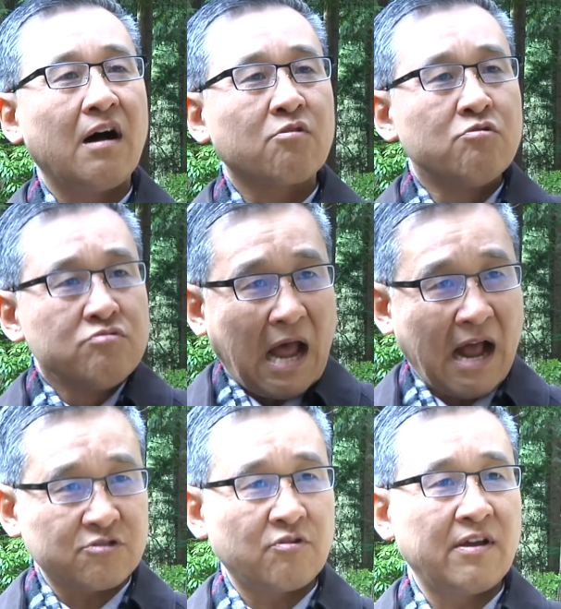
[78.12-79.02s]
could
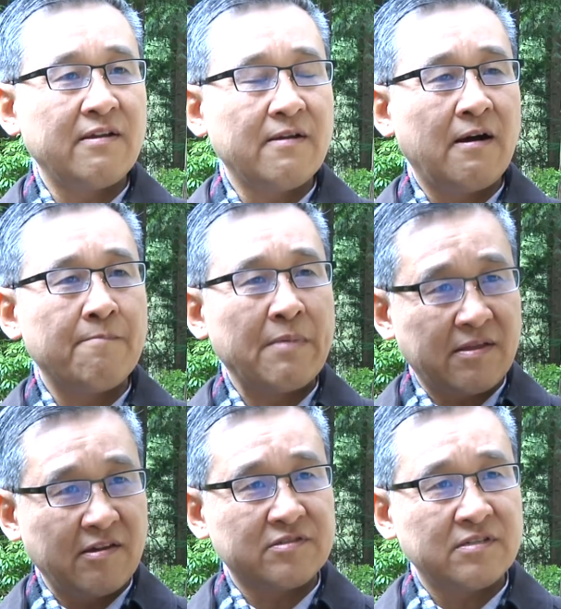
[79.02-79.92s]
actually make
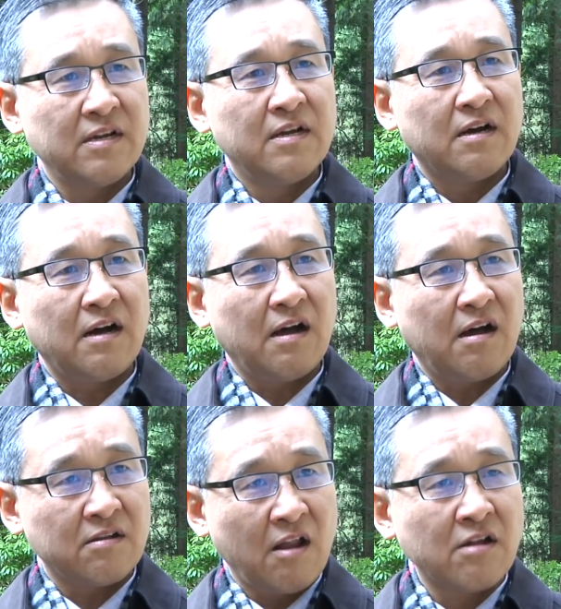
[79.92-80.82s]
this a
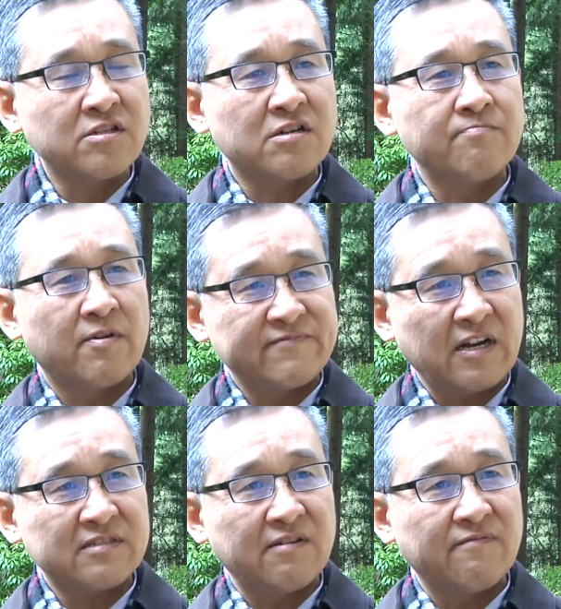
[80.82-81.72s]
long-term
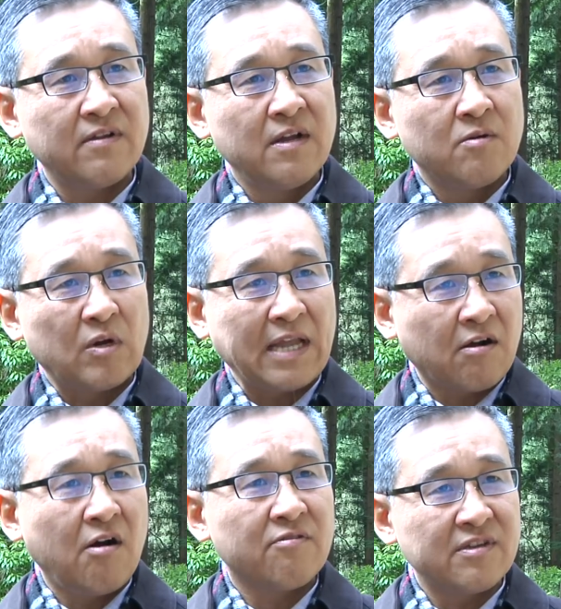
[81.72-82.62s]
objective, what I
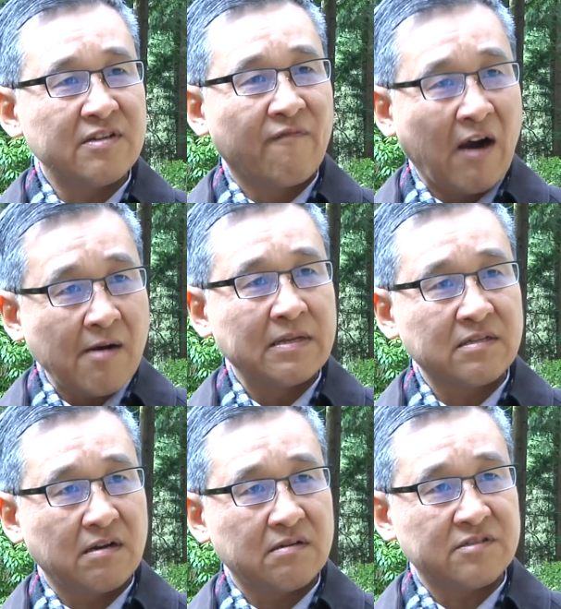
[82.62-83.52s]
call the
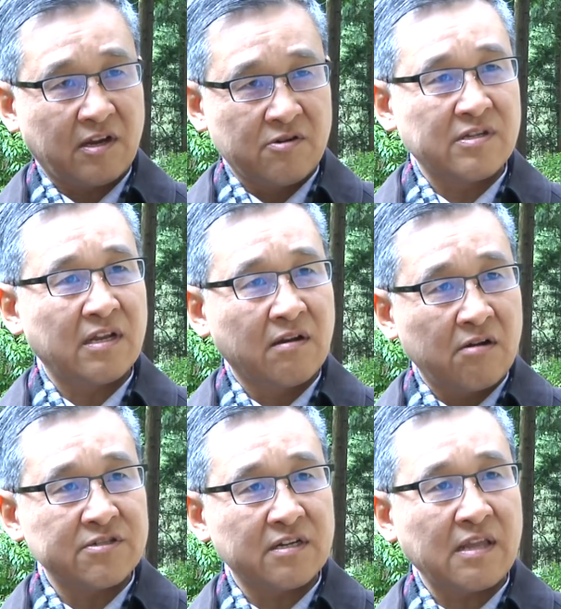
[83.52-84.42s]
environment security
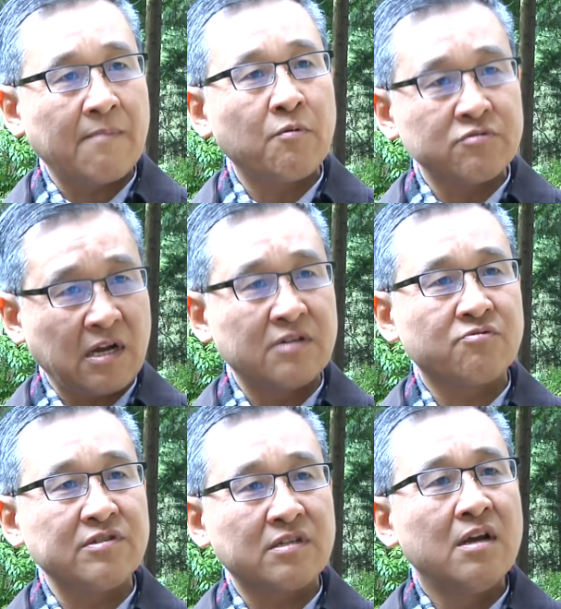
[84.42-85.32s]
logic that both
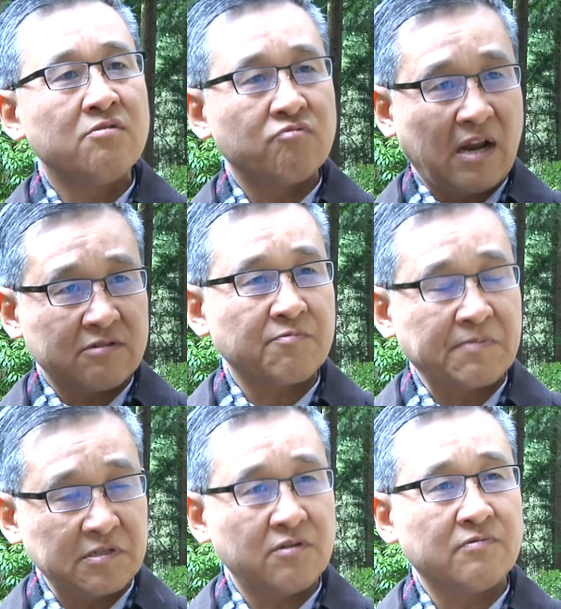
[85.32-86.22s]
countries would like to
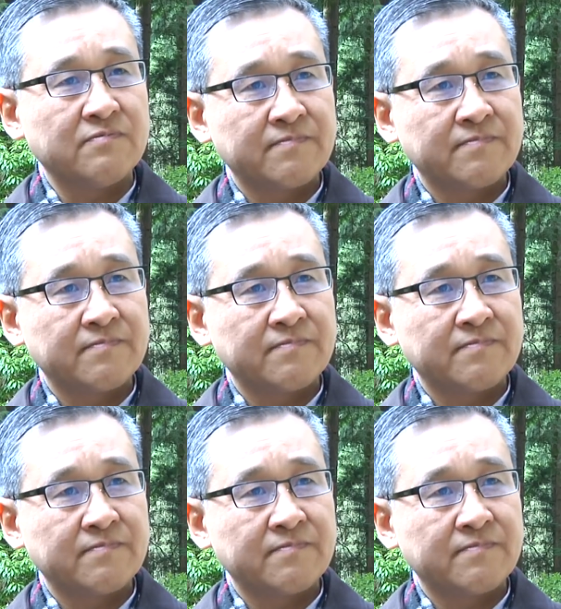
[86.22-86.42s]
pursue.